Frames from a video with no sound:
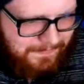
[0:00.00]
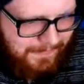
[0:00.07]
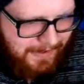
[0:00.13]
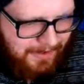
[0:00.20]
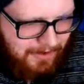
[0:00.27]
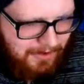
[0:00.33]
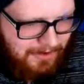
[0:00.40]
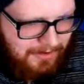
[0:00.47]

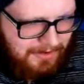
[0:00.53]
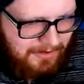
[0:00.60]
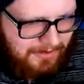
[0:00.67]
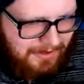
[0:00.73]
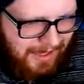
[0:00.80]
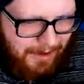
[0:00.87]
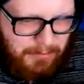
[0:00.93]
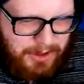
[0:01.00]
fell.
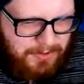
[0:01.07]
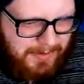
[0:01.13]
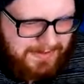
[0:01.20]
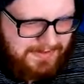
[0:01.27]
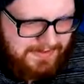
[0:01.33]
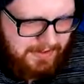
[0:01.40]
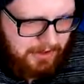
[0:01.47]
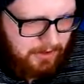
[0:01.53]
I wish we had
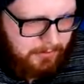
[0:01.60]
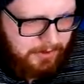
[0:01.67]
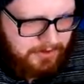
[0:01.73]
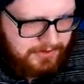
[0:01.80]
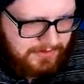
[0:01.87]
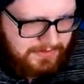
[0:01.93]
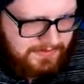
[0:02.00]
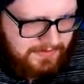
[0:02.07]
Sucker
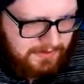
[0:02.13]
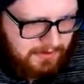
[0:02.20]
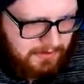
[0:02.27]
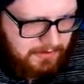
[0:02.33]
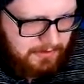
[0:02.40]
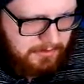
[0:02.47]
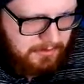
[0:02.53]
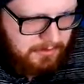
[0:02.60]
Punch on this thing.
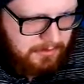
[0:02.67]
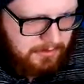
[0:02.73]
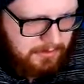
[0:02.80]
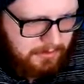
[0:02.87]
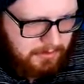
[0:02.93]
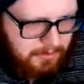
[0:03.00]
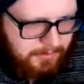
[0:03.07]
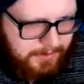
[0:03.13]

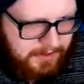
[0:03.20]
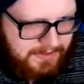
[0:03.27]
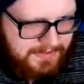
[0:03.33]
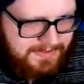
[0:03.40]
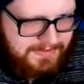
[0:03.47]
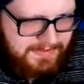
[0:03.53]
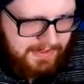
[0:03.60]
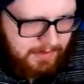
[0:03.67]
It would have been a
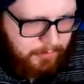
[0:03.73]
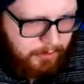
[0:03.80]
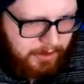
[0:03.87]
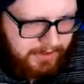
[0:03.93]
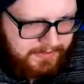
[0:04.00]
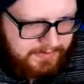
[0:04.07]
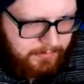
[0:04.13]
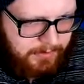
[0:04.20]
sick
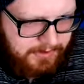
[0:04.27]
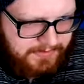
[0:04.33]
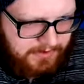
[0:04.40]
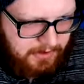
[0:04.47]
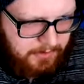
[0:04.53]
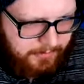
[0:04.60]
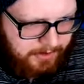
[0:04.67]
bring to bring Sucker